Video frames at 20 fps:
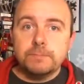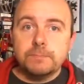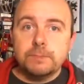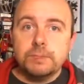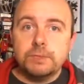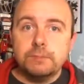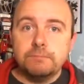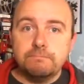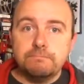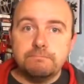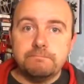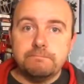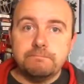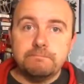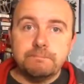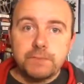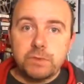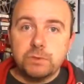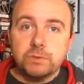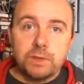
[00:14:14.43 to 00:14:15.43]
So
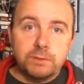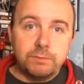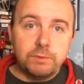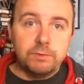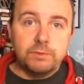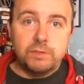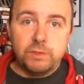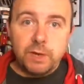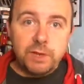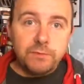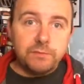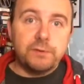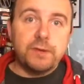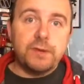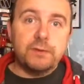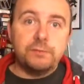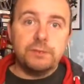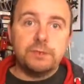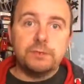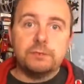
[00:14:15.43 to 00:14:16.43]
that's what I'm doing. 24
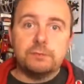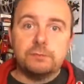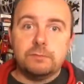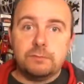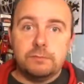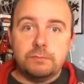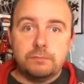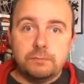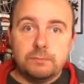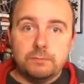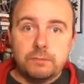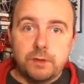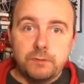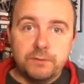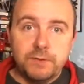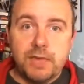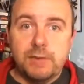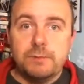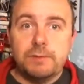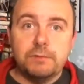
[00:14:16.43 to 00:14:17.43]
hours of
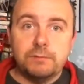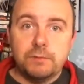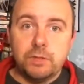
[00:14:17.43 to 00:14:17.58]
gaming.